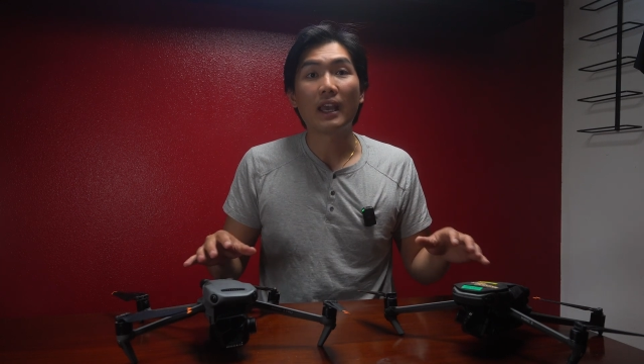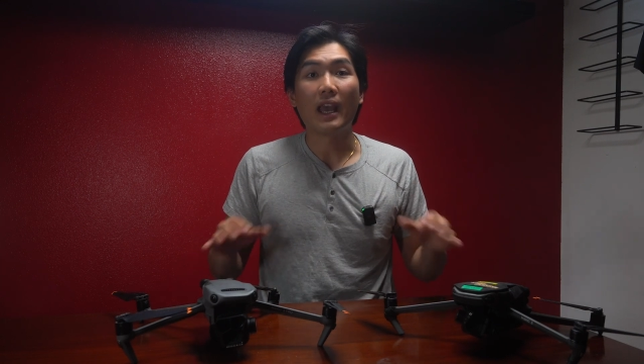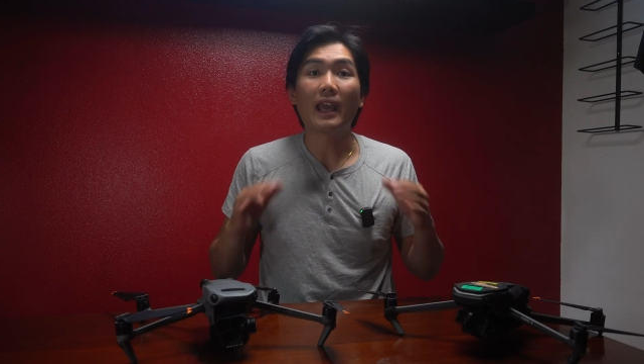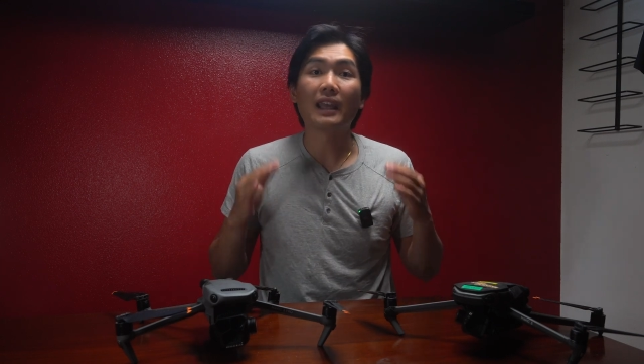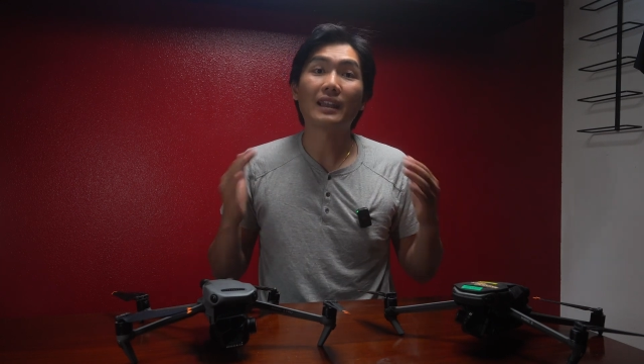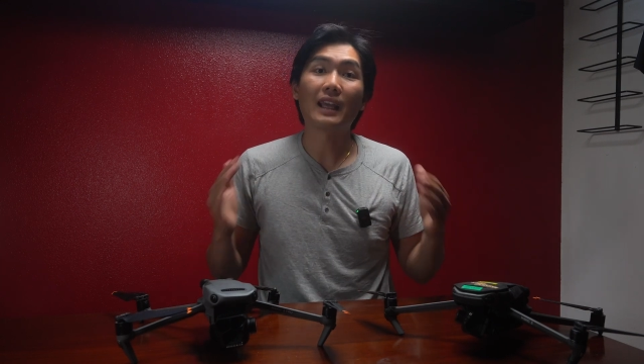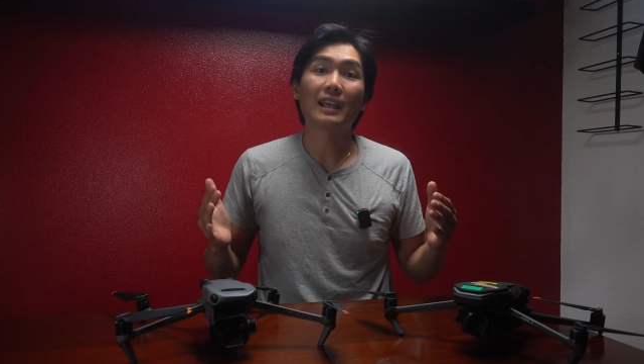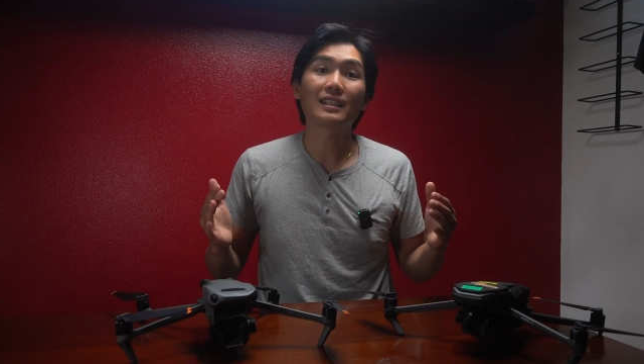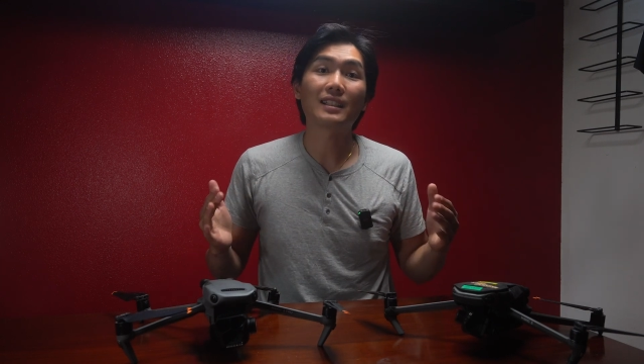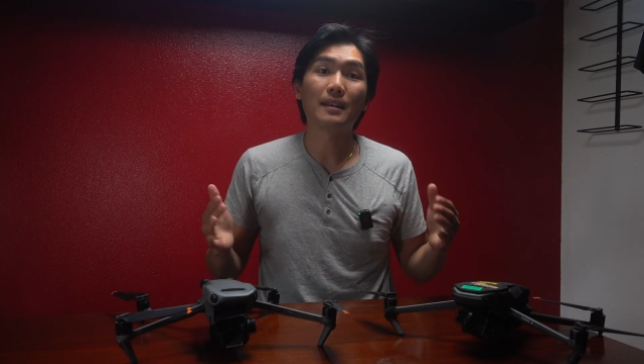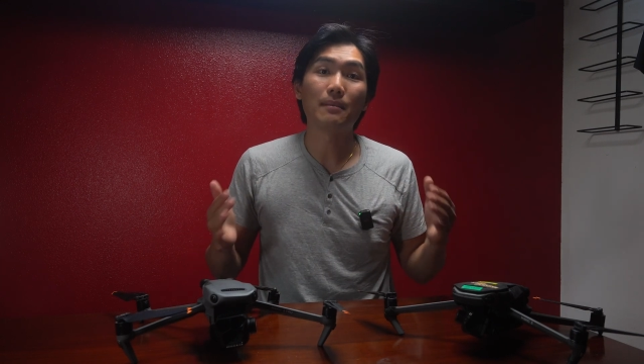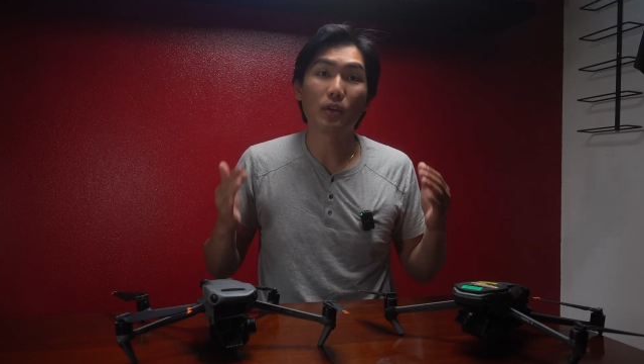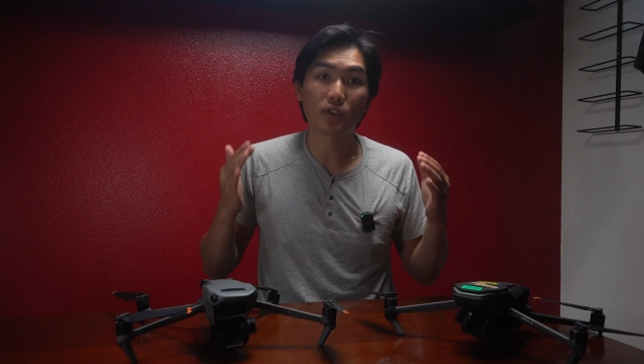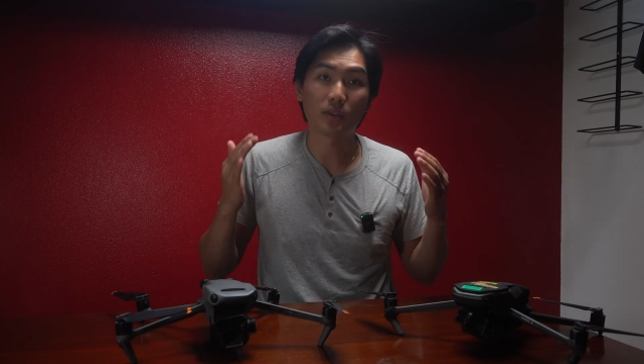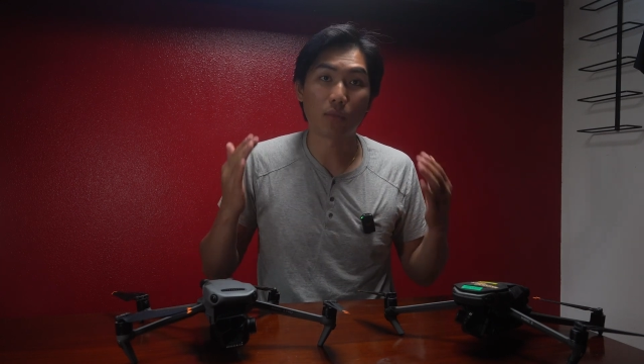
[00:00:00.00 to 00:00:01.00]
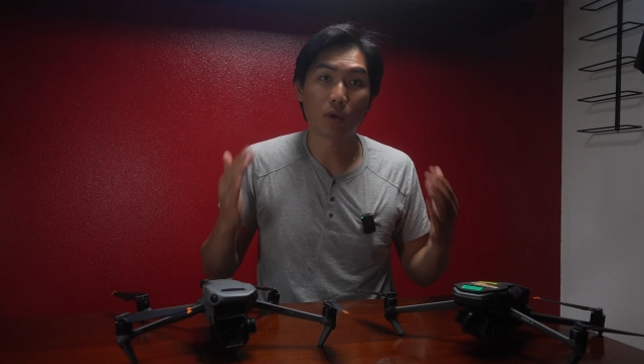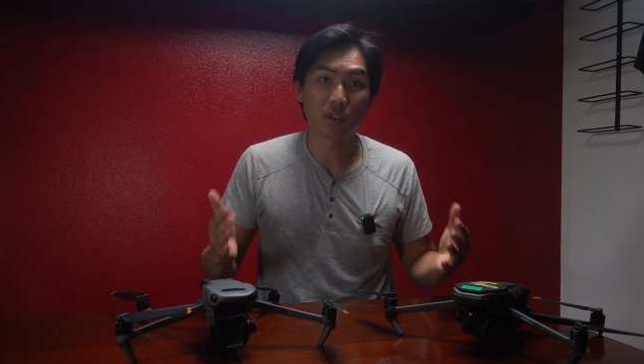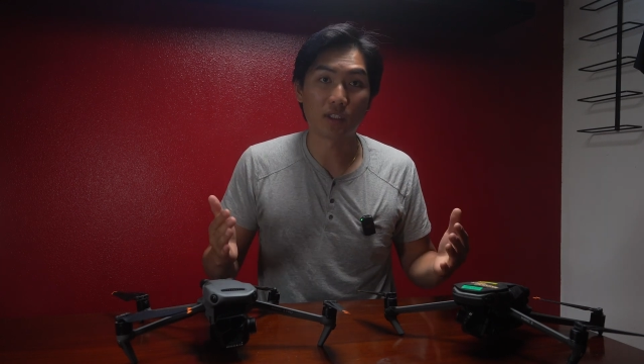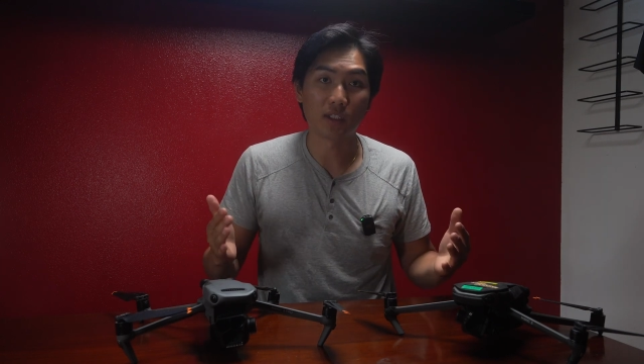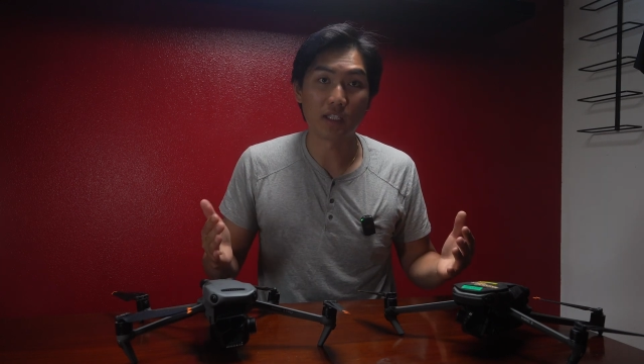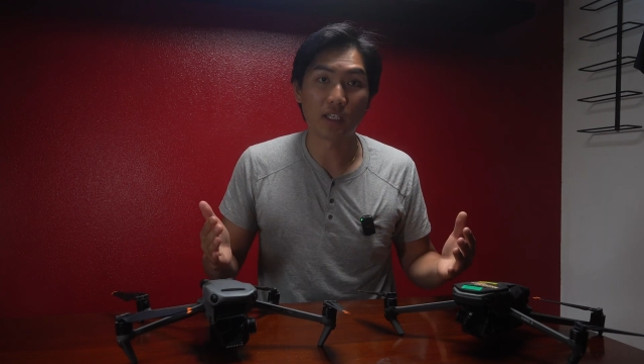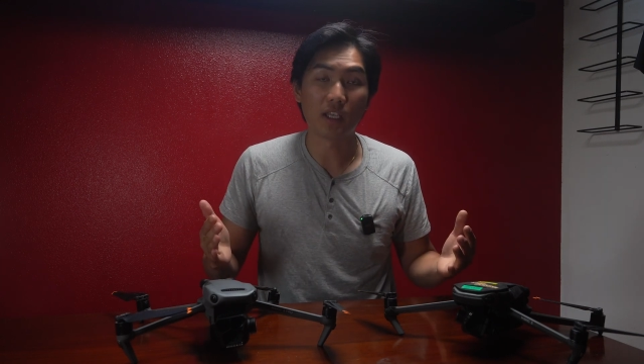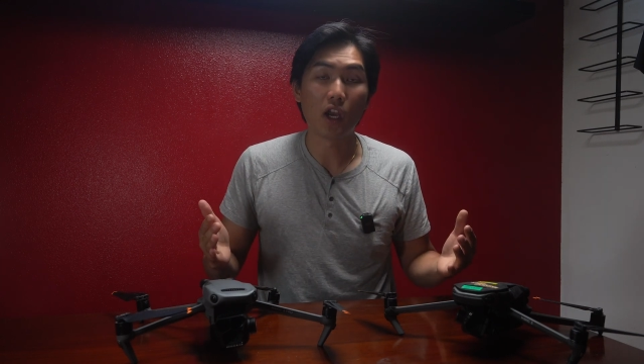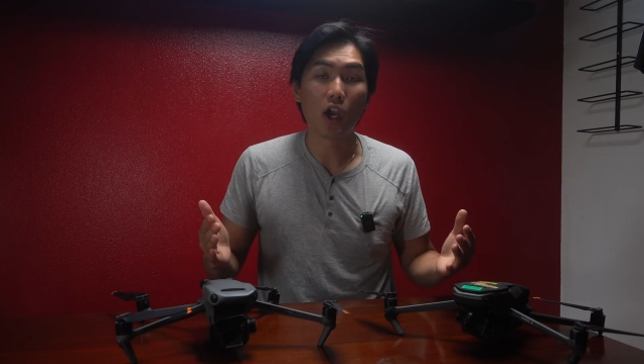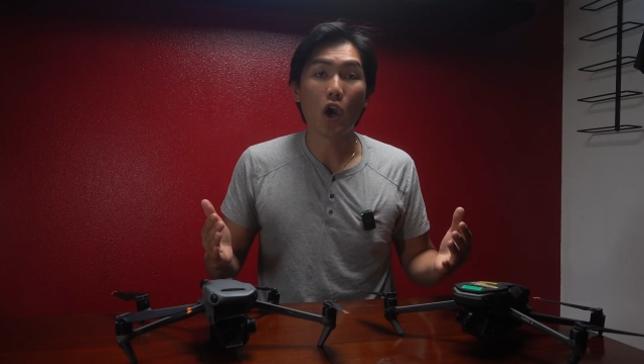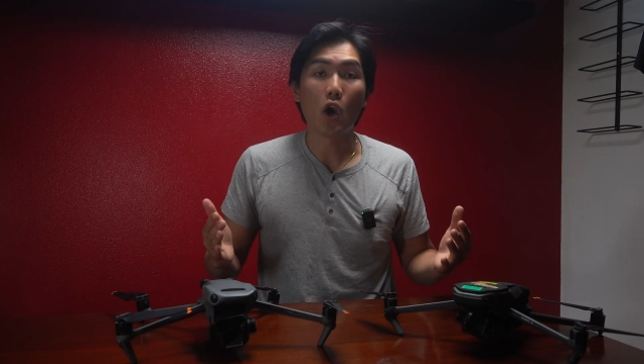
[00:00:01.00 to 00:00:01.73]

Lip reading: And lastly, most importantly,